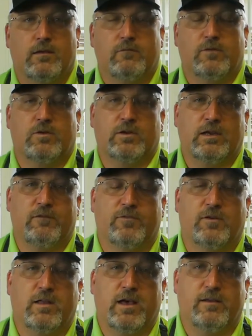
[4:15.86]
You're looking
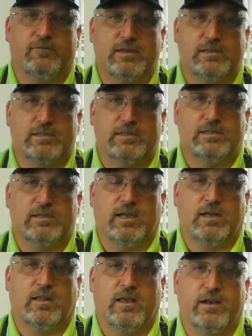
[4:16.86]
for a lot of distance
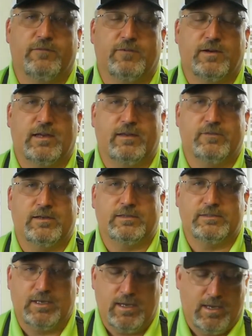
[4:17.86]
and a lot of
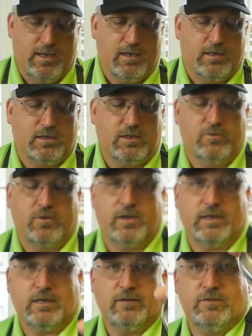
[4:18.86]
forgiveness, you
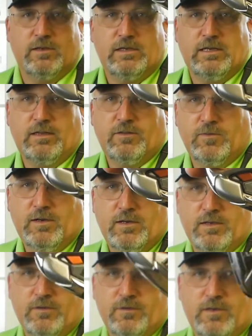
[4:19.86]
want to give the
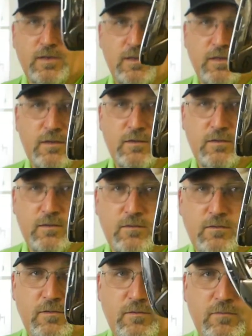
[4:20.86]
D300
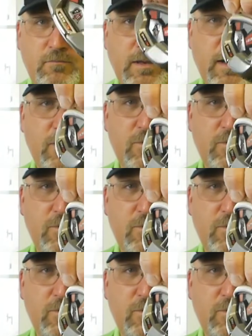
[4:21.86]
by